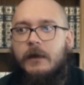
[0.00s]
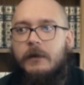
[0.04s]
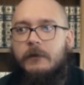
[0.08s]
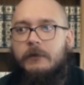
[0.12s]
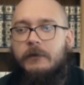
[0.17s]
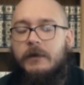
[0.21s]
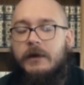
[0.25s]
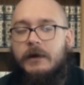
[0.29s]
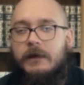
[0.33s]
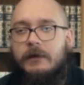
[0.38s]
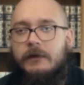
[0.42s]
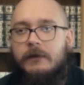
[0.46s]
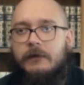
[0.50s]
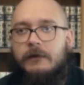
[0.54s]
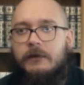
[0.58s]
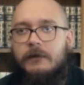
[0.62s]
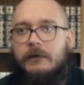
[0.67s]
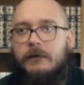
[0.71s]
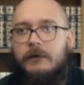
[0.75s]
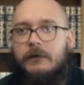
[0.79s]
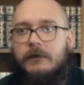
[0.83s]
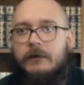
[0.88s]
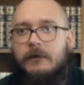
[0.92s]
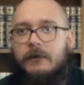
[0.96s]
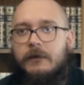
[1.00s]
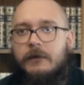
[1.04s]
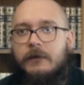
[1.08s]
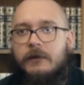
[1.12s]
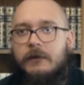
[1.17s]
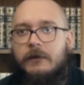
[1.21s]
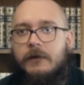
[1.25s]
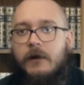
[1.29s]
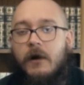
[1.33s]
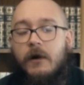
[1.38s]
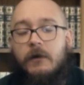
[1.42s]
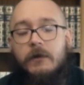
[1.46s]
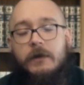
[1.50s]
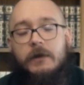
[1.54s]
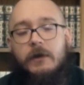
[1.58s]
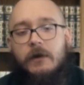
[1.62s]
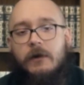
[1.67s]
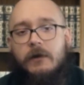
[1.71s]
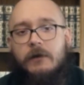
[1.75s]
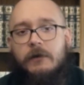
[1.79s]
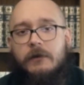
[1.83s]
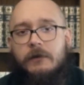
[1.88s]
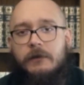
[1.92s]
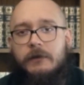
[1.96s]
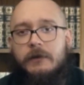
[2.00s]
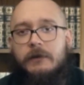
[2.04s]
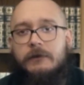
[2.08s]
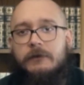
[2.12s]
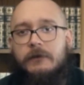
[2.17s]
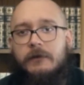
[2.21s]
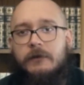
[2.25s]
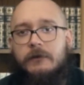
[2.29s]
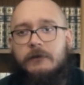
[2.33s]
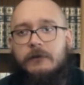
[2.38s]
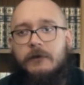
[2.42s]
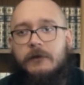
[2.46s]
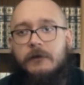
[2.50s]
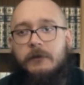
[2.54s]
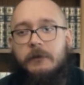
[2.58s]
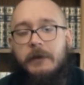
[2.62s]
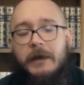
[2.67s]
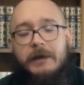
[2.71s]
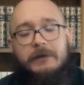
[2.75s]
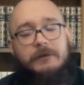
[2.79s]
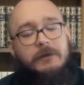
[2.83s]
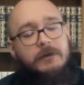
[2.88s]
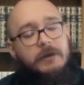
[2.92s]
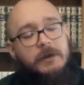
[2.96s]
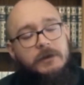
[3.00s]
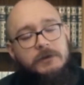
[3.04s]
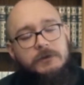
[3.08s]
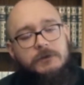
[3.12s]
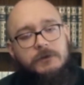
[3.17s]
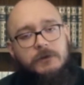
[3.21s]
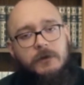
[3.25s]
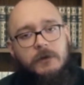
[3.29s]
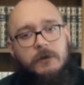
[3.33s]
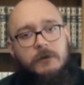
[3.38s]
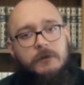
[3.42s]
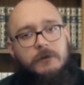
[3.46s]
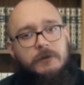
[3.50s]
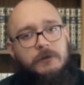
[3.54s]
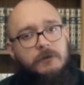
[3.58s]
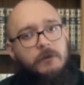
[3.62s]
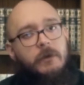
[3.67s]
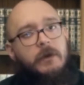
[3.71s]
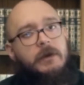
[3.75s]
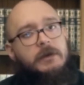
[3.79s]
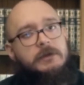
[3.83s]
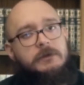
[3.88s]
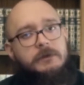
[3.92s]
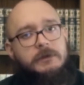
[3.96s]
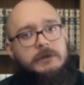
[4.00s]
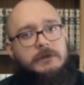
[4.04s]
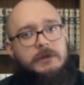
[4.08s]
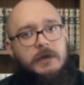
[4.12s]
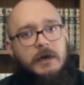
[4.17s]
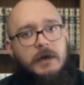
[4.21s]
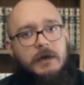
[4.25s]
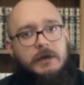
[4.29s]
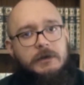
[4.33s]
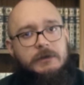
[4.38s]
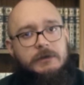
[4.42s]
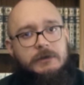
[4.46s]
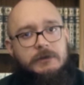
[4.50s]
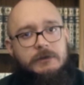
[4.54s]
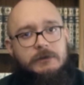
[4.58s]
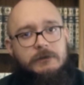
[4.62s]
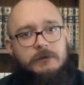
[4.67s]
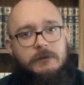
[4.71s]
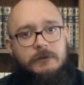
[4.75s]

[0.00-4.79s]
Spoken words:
but all in all, this is our basic intro to Swedish massage.